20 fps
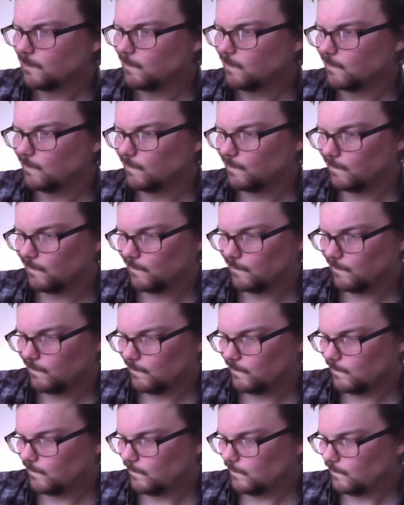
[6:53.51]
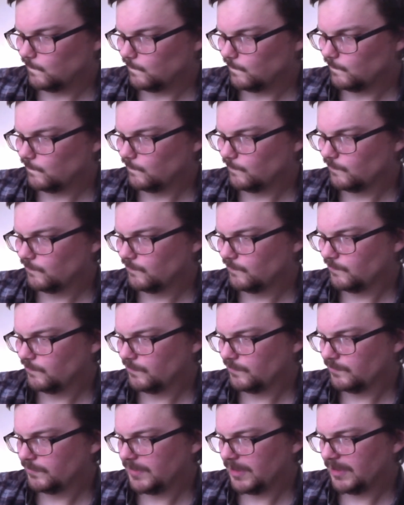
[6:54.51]
Hmm.
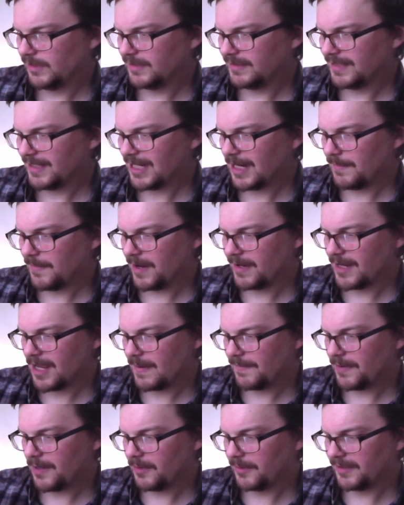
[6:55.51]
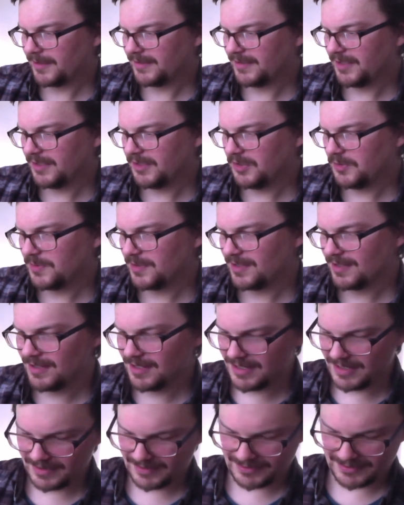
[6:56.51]
It looks like I might not be able to continue with
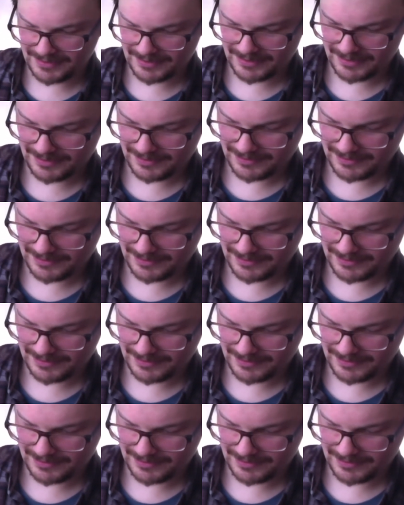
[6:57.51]
this